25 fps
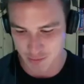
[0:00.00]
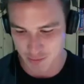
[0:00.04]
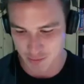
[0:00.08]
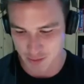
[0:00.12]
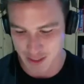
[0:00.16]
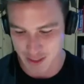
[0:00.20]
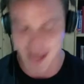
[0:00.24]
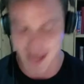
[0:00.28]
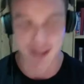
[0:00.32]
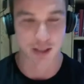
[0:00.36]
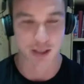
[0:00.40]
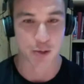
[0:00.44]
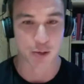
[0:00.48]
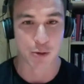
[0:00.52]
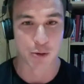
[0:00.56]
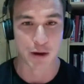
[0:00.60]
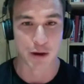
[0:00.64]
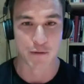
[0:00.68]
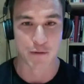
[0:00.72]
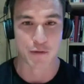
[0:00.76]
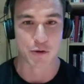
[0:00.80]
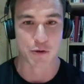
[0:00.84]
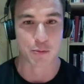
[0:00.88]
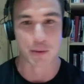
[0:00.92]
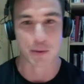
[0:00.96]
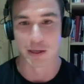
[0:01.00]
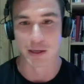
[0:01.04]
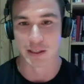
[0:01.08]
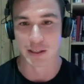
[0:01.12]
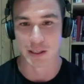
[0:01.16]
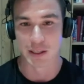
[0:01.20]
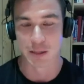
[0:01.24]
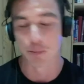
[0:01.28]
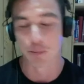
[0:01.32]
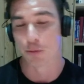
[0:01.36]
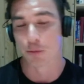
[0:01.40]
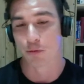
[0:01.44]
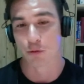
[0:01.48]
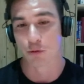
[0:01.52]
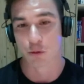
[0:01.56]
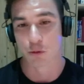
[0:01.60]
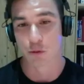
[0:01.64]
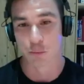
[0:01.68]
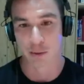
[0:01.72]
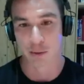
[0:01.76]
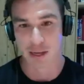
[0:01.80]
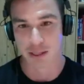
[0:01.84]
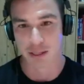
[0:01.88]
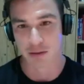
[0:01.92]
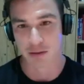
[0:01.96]
taken away from your ability to
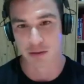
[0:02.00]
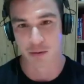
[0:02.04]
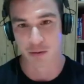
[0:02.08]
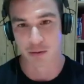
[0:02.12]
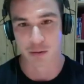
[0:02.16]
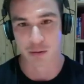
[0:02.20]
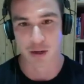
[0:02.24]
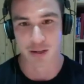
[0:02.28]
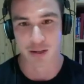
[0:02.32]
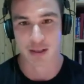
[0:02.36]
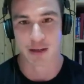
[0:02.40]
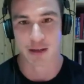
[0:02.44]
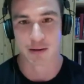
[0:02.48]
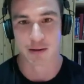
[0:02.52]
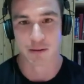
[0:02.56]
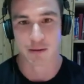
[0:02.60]
perform later in the workout.